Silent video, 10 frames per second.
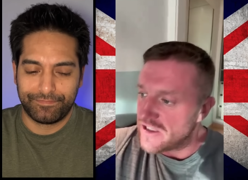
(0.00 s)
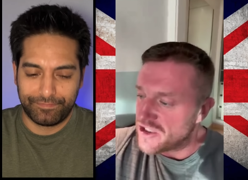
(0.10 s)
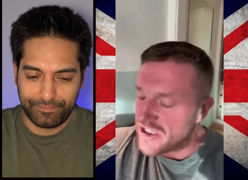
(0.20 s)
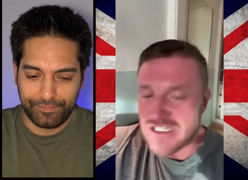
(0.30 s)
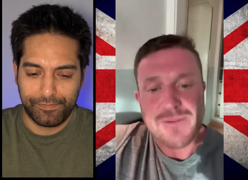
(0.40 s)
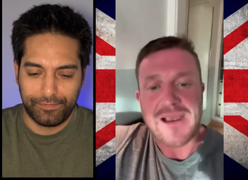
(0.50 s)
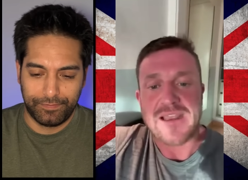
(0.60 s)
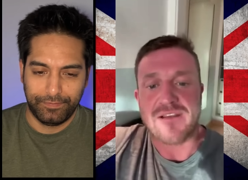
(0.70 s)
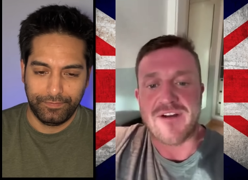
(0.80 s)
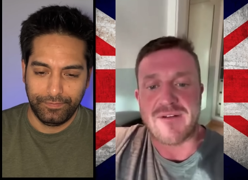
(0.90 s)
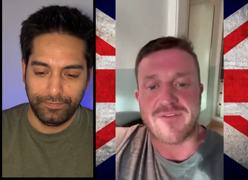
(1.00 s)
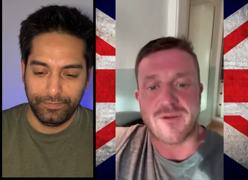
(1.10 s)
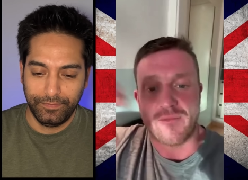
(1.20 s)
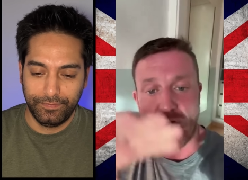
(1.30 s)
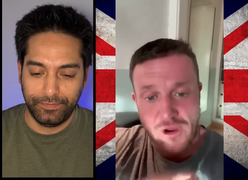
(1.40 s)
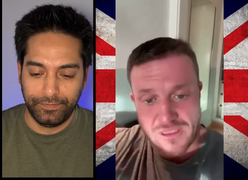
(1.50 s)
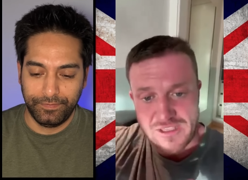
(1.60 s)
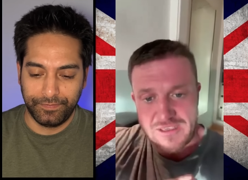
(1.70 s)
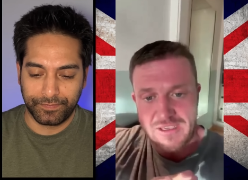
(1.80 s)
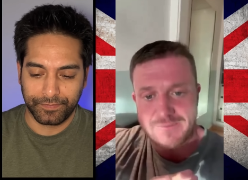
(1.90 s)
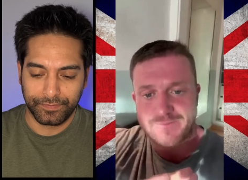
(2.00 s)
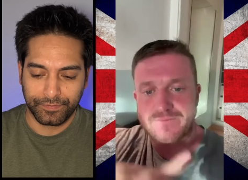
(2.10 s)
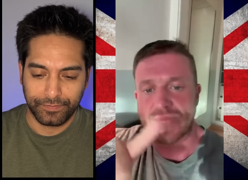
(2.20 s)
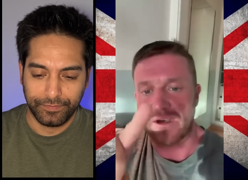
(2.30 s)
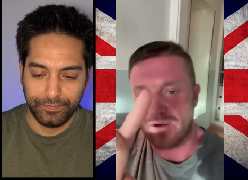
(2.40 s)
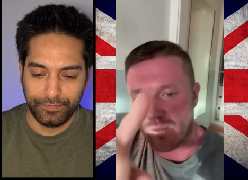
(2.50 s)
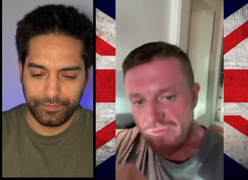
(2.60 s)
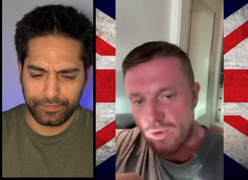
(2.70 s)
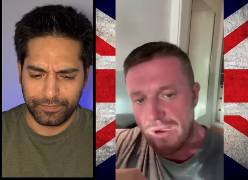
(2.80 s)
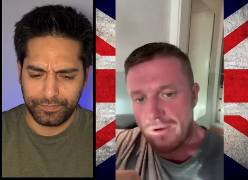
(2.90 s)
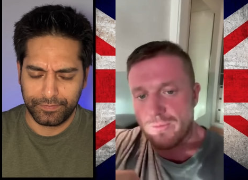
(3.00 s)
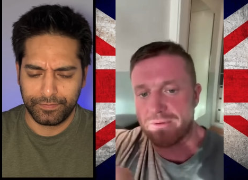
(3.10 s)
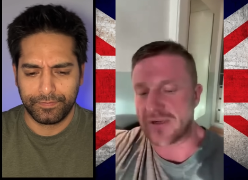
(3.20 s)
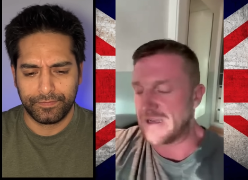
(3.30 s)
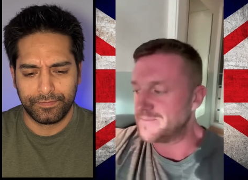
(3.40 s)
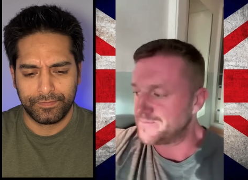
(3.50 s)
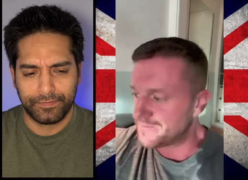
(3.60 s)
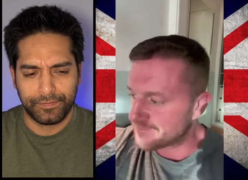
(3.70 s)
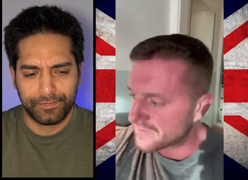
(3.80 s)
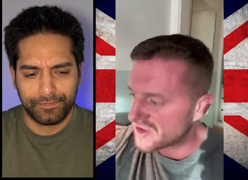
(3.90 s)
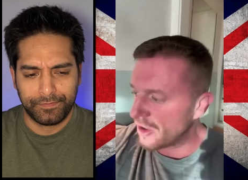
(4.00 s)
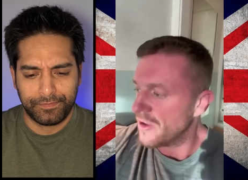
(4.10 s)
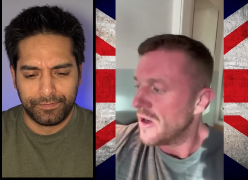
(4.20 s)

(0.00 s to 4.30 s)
Speaker 1: shit's about to hit the fan for them, I think, yeah? With your help, okay? So